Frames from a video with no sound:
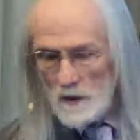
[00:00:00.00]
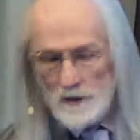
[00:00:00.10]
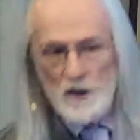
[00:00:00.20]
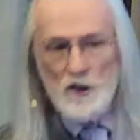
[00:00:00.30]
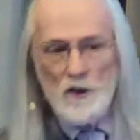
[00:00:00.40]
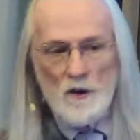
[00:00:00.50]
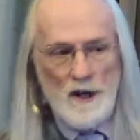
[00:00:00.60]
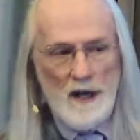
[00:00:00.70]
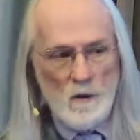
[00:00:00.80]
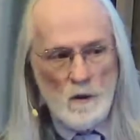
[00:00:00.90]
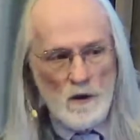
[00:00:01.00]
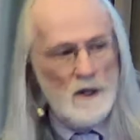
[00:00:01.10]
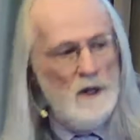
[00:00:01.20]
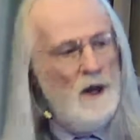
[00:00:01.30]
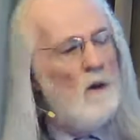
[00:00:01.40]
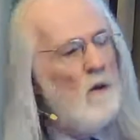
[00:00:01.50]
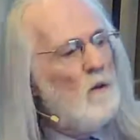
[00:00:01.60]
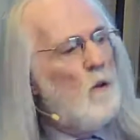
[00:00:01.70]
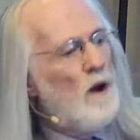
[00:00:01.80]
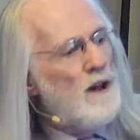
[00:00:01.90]
the neural network,
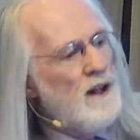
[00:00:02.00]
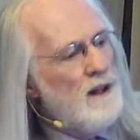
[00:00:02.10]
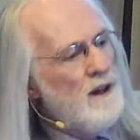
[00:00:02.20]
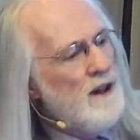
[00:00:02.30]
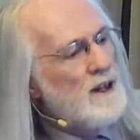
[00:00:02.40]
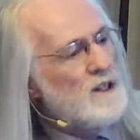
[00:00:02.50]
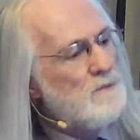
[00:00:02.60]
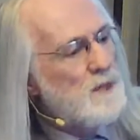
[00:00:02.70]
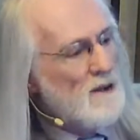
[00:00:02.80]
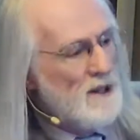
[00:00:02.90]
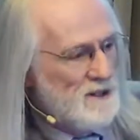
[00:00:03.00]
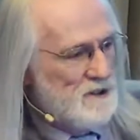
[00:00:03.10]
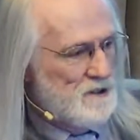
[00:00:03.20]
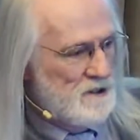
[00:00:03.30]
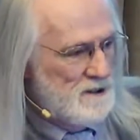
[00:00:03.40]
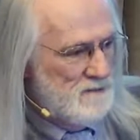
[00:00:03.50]
what it experiences.